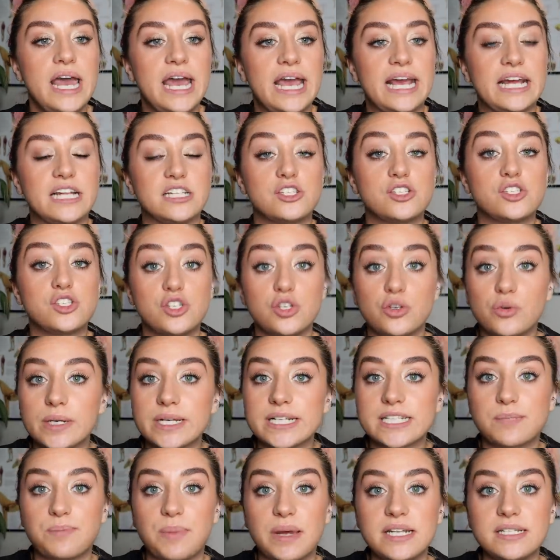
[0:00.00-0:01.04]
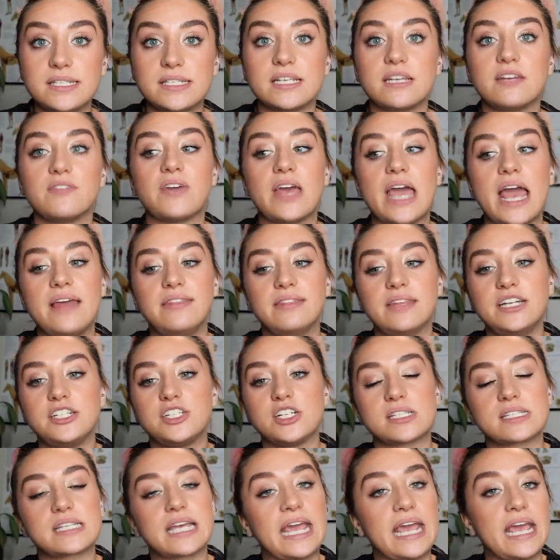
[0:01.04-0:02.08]
it's too expensive, and they
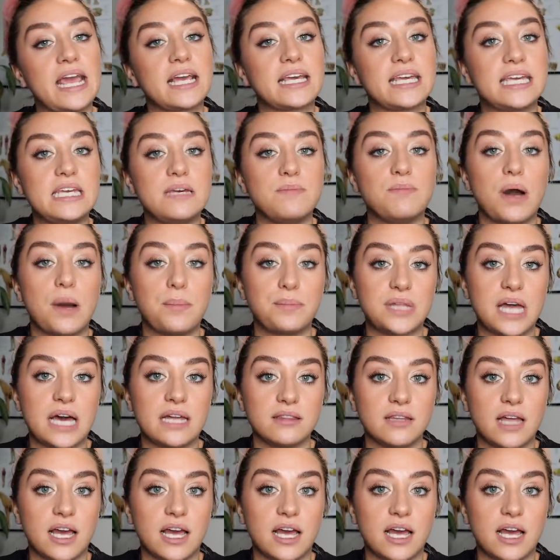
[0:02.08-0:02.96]
just can't keep up that